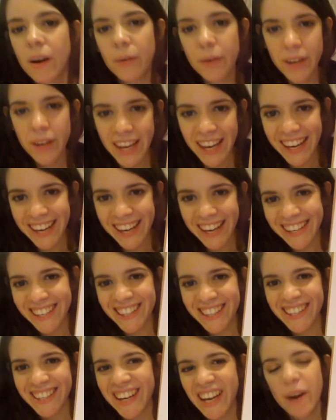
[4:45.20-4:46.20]
Okay,
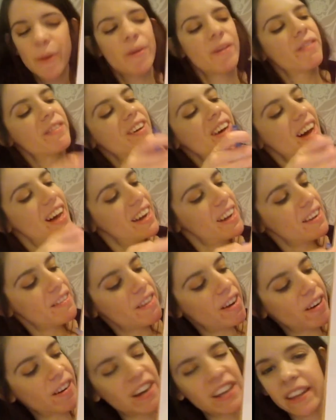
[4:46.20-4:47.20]
so now we've got a
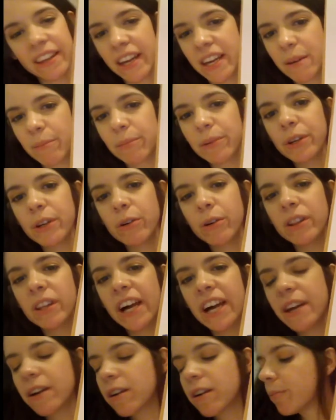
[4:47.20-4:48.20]
very light blue, a
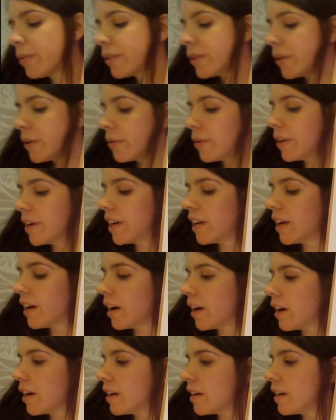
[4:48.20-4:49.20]
lighter blue.
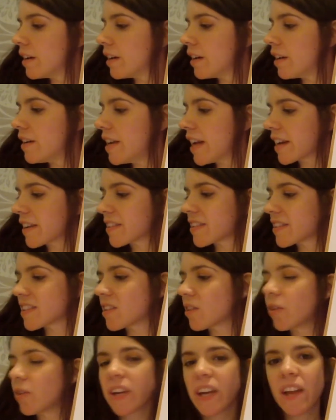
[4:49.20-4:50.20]

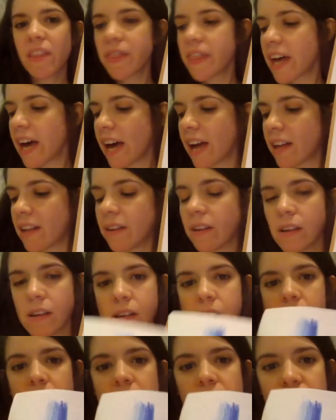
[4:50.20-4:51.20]
Next, look at that
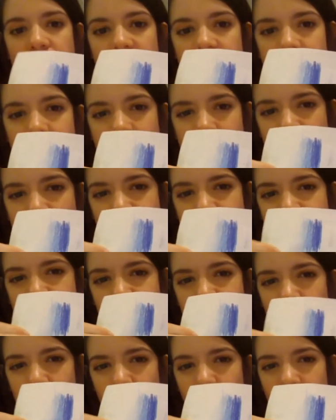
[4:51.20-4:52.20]
sheet that you made
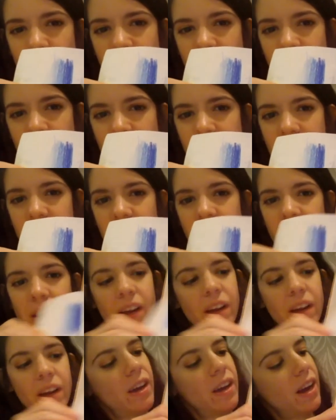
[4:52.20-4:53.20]
before,
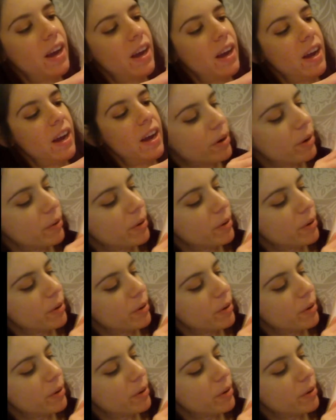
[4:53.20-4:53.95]
and we're going